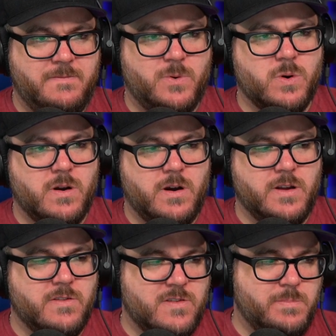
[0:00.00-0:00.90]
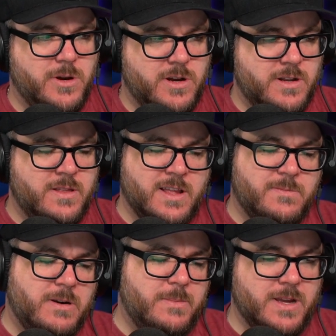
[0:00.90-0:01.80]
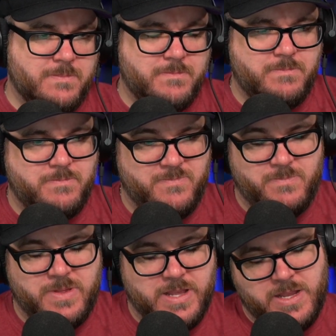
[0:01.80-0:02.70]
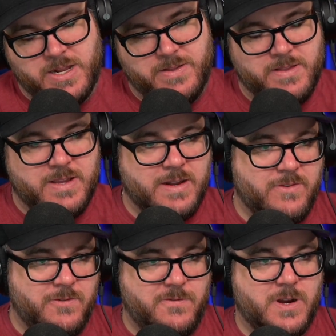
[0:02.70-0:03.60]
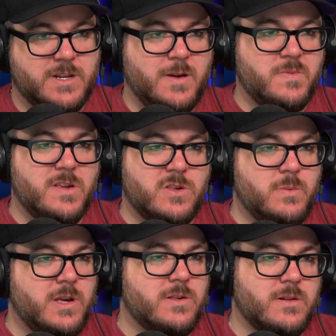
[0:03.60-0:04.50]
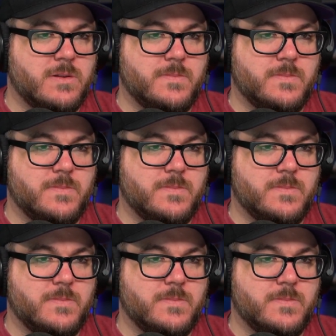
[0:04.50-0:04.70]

for on spawn, that's probably that's kind of a fucked up situation.